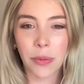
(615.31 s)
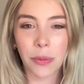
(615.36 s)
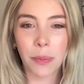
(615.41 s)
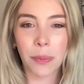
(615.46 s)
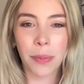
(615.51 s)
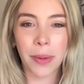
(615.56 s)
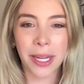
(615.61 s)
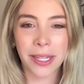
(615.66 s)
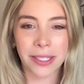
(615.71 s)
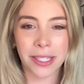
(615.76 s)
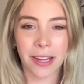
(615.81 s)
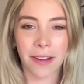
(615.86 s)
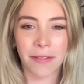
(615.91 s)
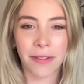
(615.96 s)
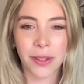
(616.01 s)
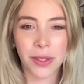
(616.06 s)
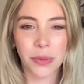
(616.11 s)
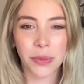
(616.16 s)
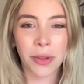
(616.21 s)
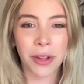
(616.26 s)
based off
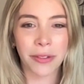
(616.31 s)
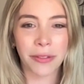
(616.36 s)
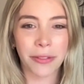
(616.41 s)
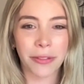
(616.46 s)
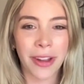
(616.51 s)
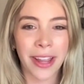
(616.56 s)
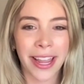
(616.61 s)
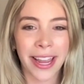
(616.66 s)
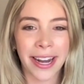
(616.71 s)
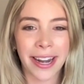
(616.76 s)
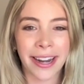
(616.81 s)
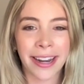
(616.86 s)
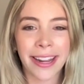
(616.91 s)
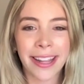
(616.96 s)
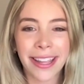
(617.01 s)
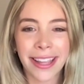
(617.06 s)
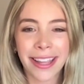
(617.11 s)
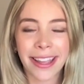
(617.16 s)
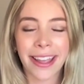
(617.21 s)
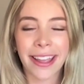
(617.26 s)
this one friend,
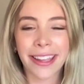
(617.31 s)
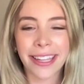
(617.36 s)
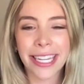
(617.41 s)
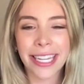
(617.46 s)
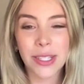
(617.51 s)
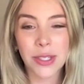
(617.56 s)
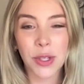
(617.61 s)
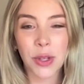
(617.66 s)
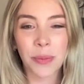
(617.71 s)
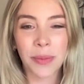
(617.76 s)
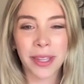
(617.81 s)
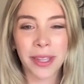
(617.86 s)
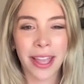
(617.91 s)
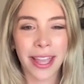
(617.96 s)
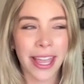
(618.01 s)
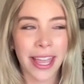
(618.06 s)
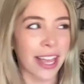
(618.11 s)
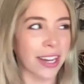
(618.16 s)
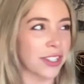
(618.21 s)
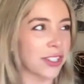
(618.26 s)
he told me I
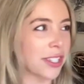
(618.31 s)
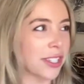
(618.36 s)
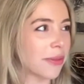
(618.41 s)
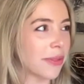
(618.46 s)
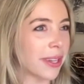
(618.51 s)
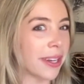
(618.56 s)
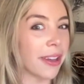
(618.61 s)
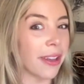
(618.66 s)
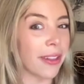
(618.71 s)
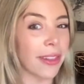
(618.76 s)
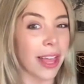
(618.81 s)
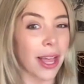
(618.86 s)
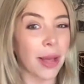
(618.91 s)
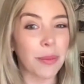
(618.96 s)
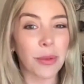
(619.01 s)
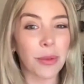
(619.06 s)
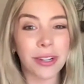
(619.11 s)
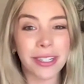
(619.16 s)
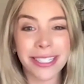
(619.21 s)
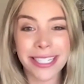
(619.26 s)
actually went a lot
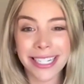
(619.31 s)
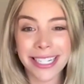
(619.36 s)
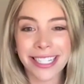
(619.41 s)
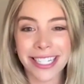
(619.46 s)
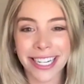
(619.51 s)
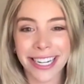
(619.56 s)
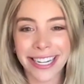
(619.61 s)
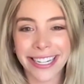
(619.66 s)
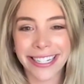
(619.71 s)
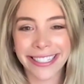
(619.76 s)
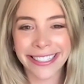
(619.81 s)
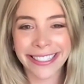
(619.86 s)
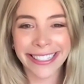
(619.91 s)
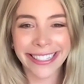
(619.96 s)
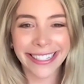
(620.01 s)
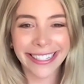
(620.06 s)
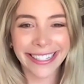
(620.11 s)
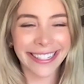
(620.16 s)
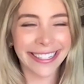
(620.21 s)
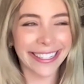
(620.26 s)
more degen
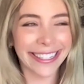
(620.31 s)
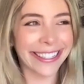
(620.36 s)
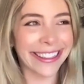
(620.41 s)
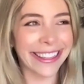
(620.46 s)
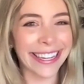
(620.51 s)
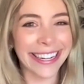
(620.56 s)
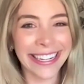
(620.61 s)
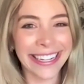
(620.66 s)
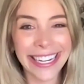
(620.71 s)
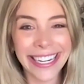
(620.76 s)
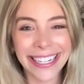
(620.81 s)
than he